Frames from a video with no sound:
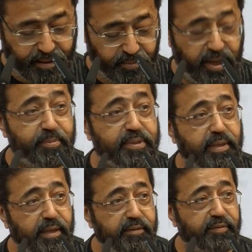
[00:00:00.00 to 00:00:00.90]
And when I was
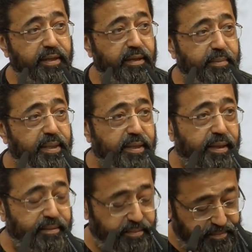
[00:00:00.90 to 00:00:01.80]
leaving the
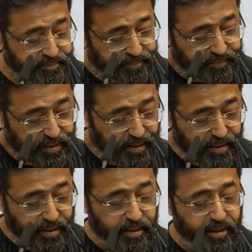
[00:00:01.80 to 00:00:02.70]
meeting,
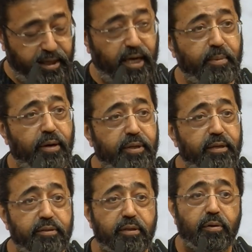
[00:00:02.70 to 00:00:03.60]
he came out
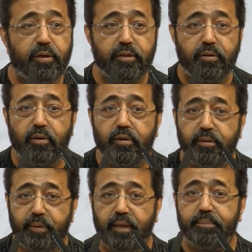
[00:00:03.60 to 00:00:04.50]
into the corridor all
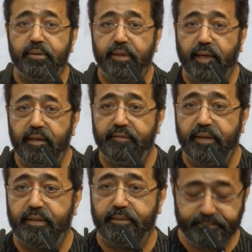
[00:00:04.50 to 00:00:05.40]
the way up to the
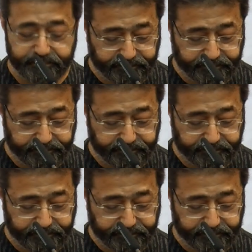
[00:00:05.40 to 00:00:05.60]
elevator.